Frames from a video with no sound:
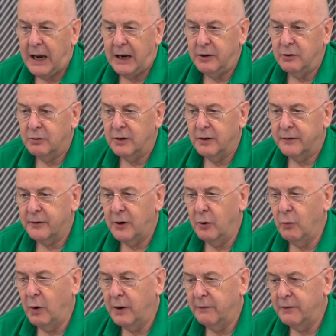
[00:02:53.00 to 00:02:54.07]
You can throw
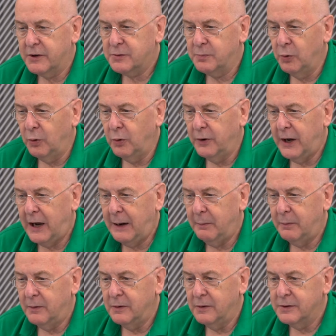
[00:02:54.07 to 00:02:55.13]
one of the small
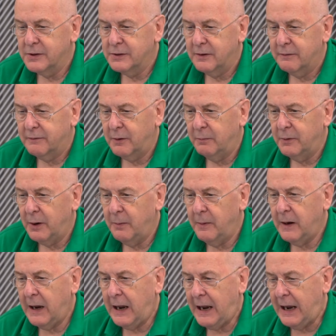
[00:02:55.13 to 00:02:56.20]
diamonds from
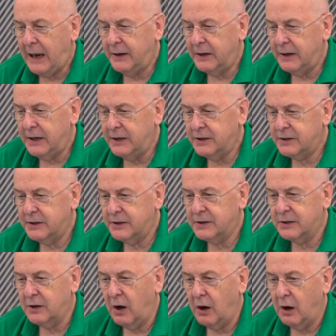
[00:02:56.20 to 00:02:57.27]
dummy, and East
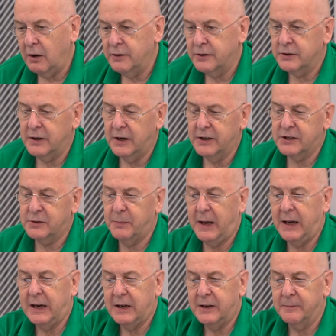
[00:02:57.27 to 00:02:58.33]
discards a
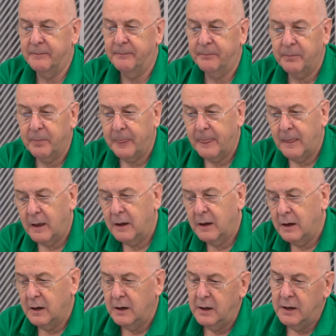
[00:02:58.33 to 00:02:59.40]
spade.
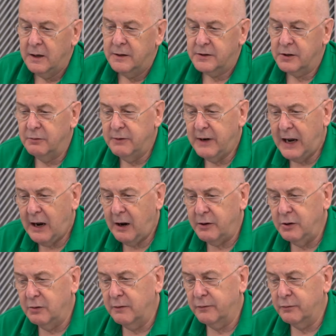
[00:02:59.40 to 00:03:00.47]
So now
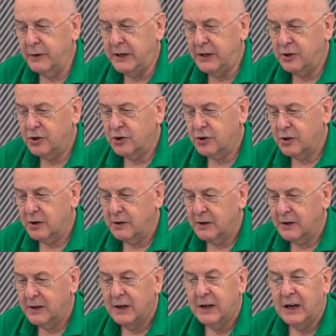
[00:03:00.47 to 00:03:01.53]
you have reached
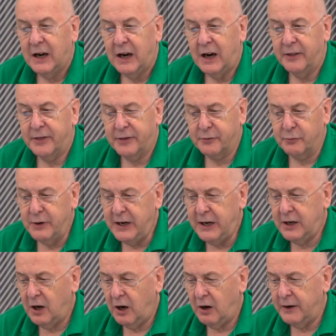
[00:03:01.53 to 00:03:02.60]
a
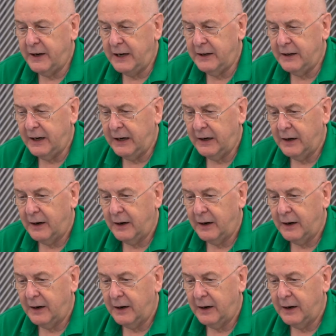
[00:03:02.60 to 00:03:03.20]
3-card ending,